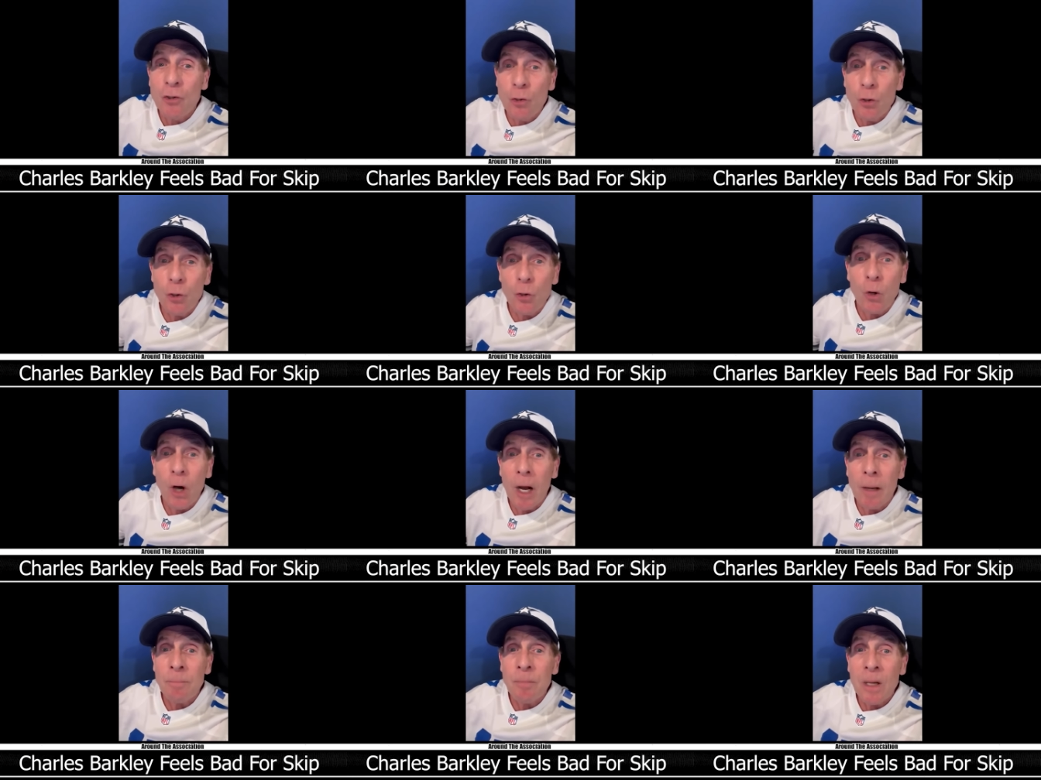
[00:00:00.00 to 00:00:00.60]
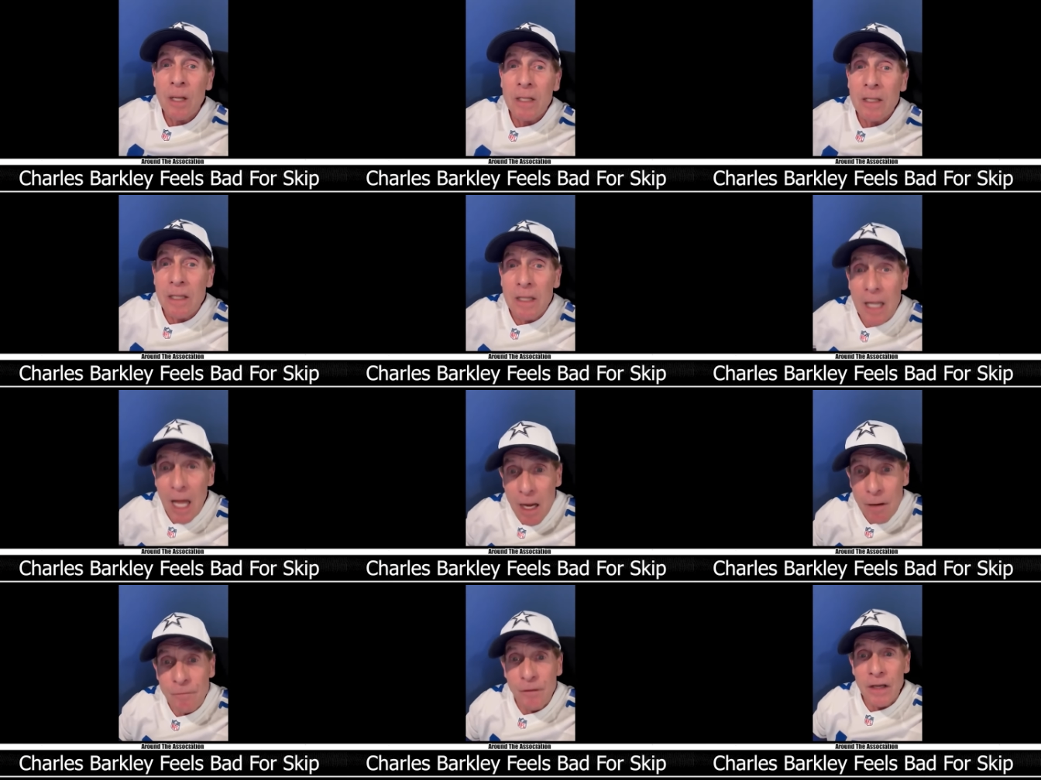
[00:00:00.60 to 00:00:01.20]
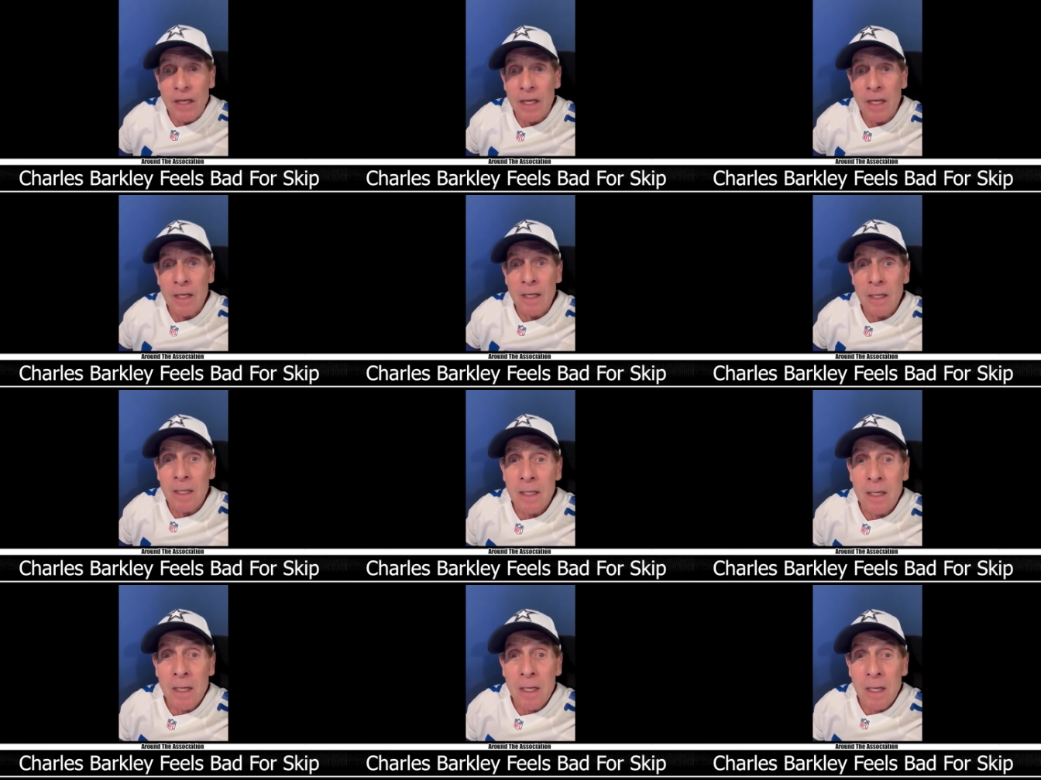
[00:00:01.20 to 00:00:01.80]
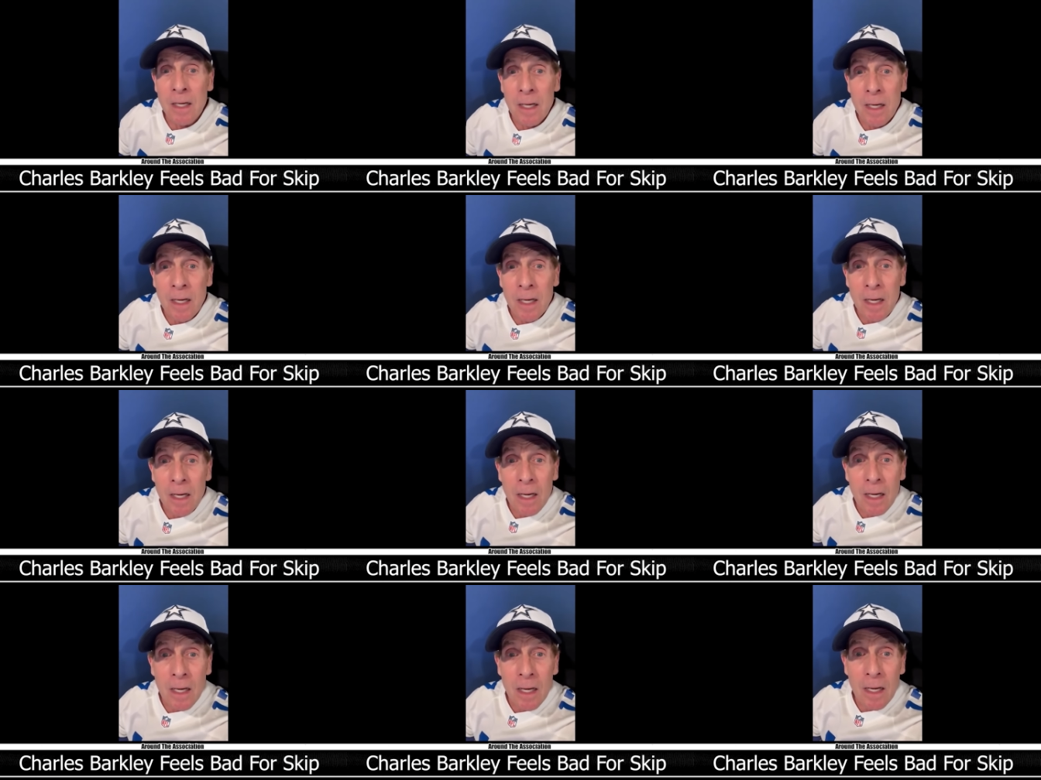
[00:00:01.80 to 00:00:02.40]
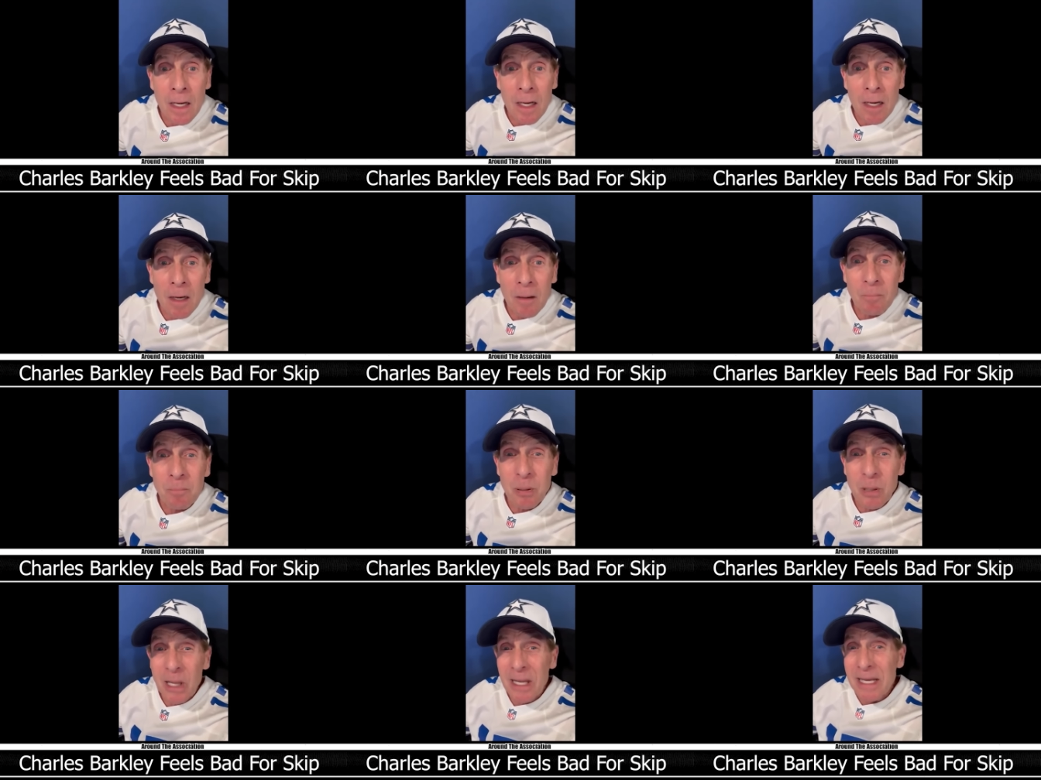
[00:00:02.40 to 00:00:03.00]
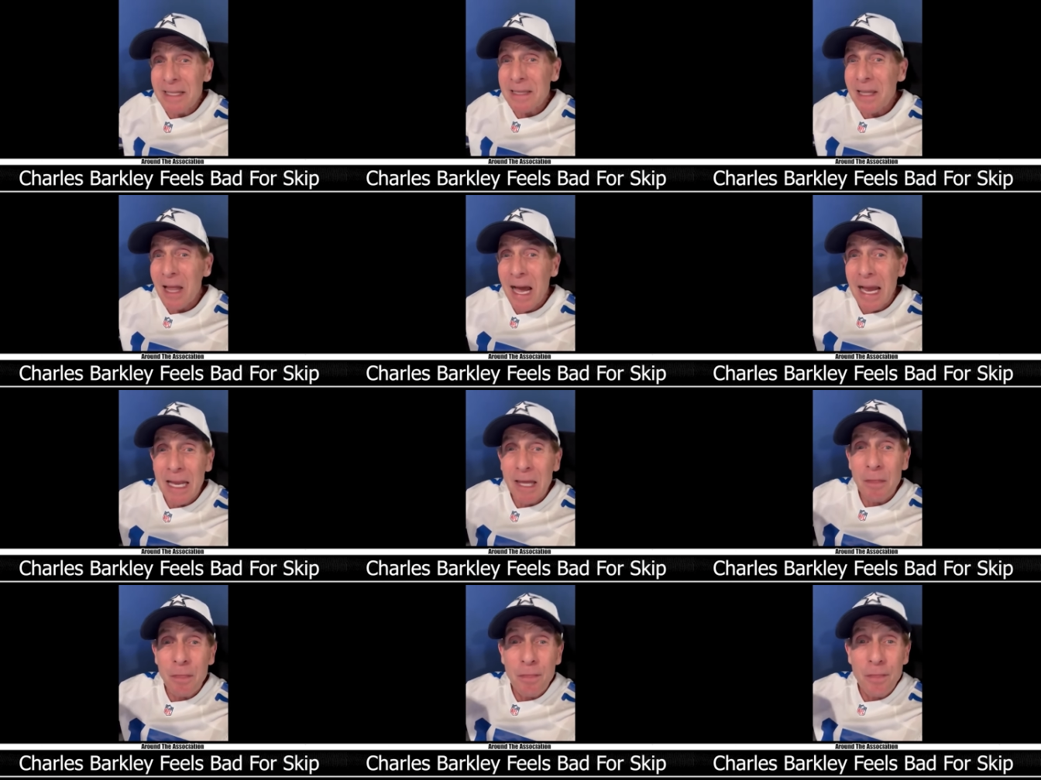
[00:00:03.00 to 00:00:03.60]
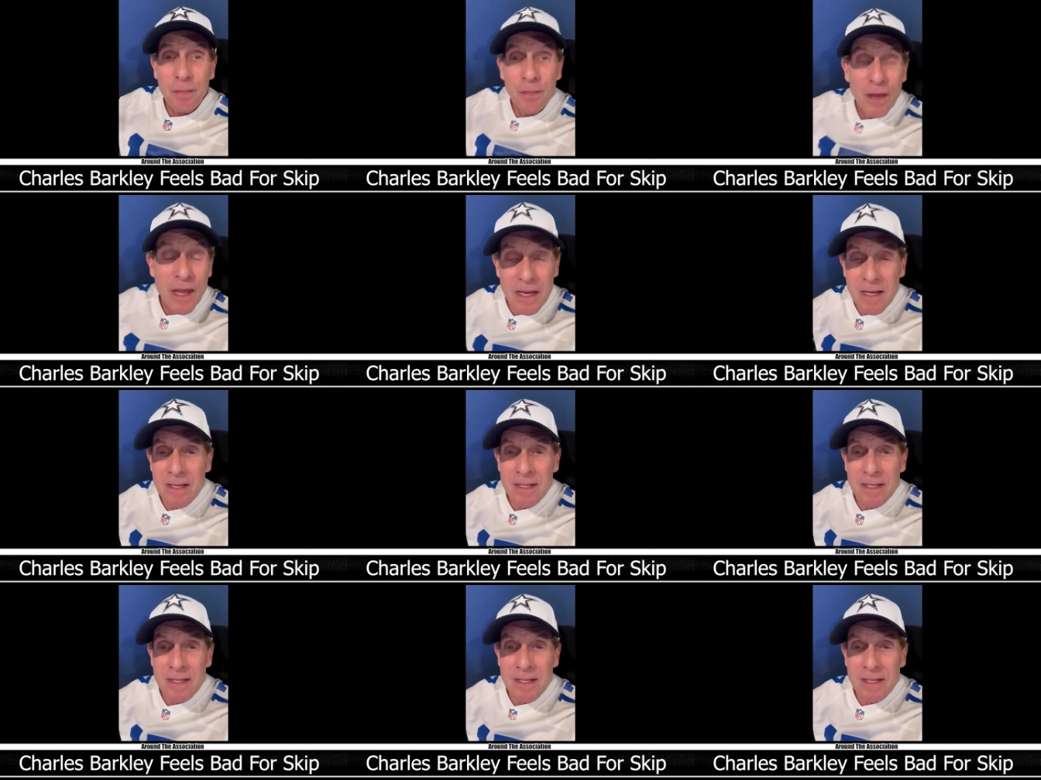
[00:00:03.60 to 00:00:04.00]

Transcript: But for Charles Barkley to say that about Skip Bayless, I think, you know,